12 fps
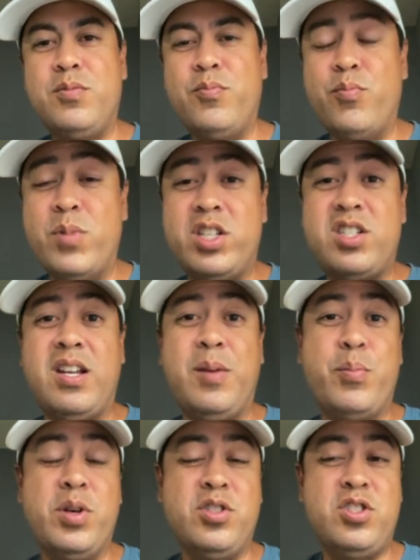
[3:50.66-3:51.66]
much
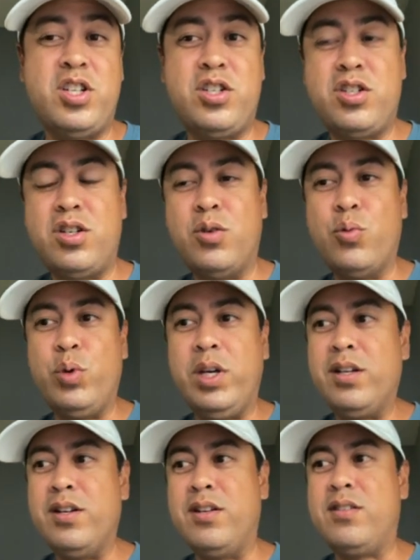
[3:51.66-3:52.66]
a positional
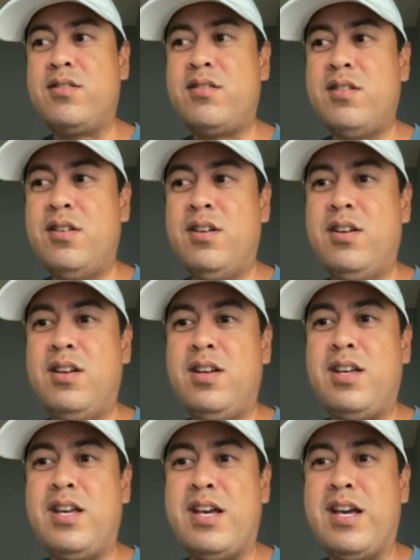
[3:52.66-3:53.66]
weakness.
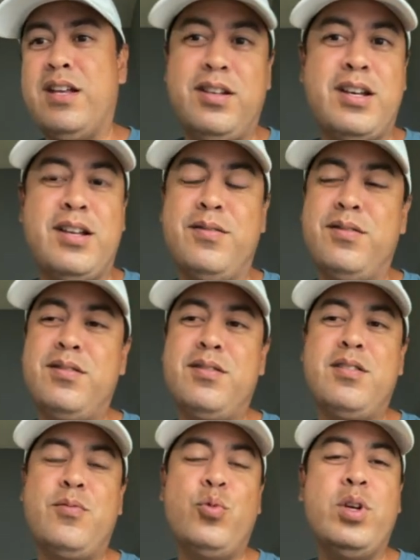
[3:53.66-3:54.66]
And again,
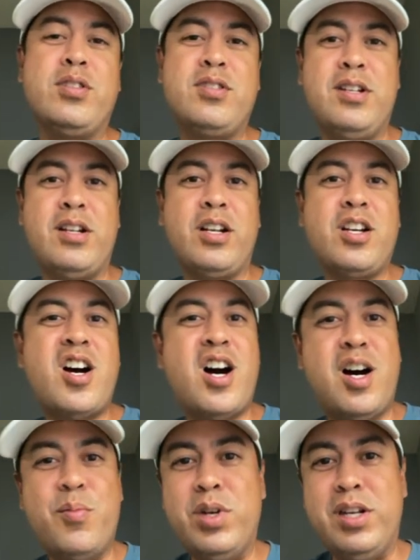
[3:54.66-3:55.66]
Winston
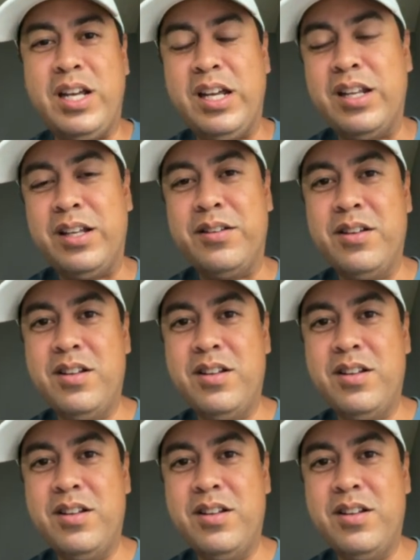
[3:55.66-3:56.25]
accommodating